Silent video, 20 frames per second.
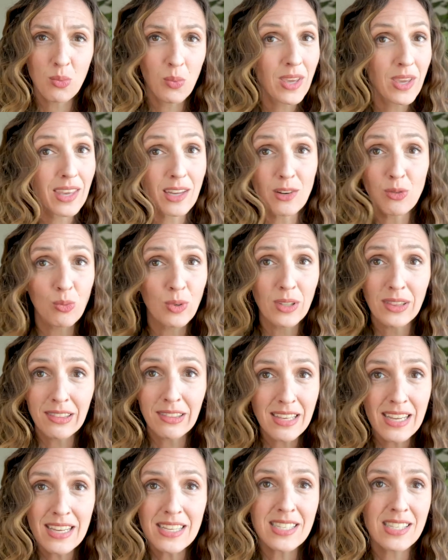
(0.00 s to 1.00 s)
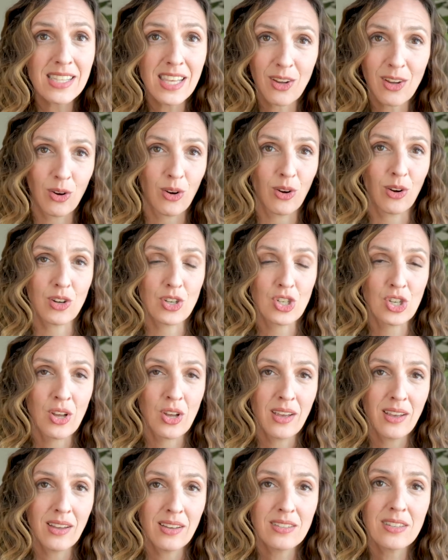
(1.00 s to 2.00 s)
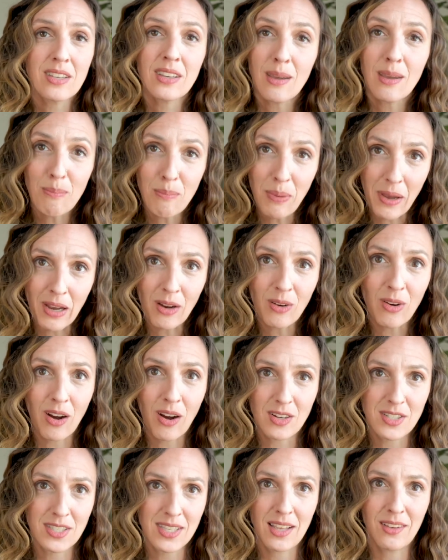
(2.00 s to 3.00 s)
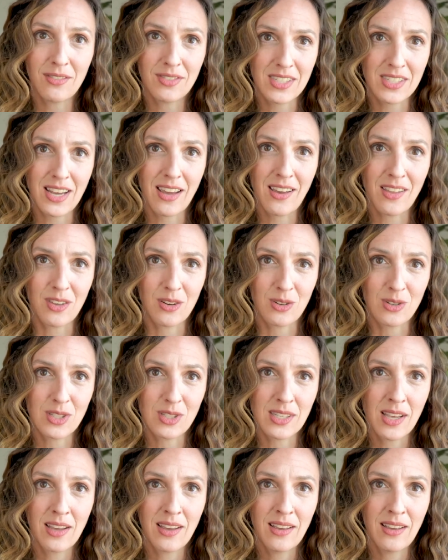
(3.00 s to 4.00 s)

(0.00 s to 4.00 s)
we can release the urge to compare ourselves to others